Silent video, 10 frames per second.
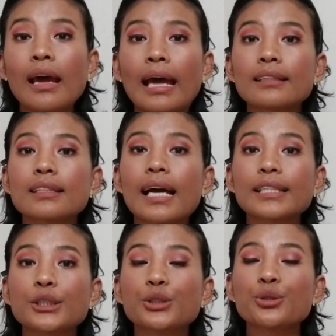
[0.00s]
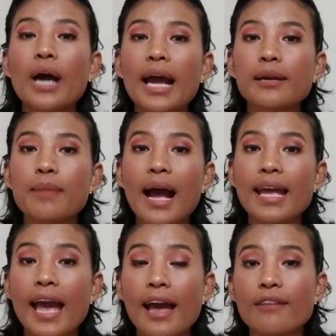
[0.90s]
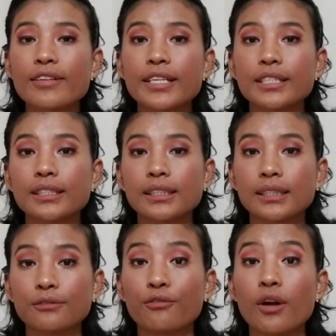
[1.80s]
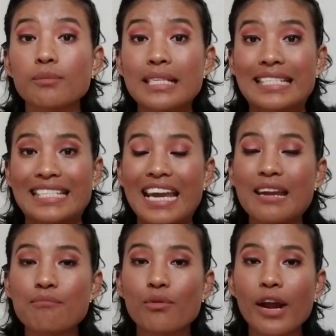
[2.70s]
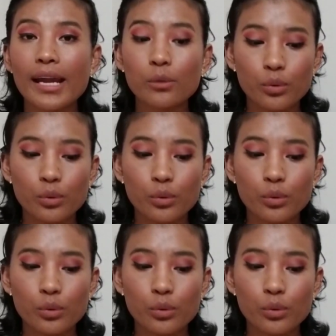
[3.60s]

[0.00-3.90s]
And the last two items I have is from the same brand,